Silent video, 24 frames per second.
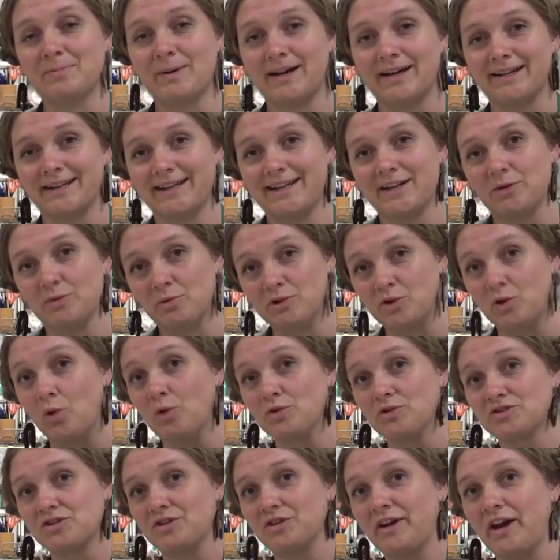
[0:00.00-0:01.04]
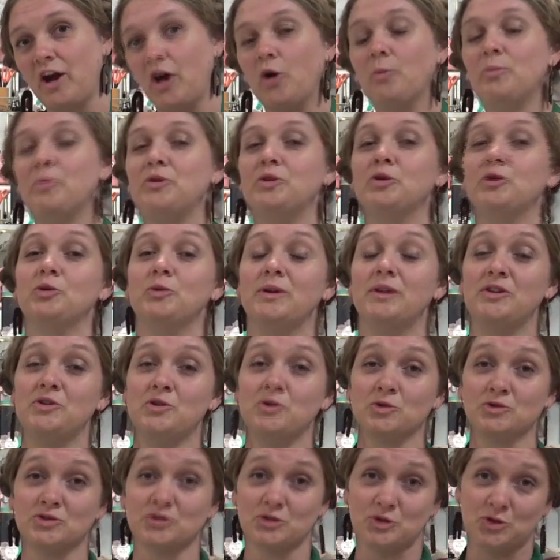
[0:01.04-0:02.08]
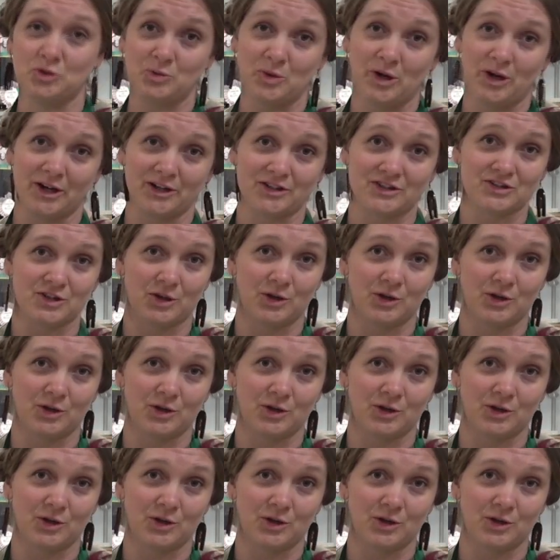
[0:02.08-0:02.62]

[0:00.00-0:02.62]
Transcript: but it will also help you in your schoolwork.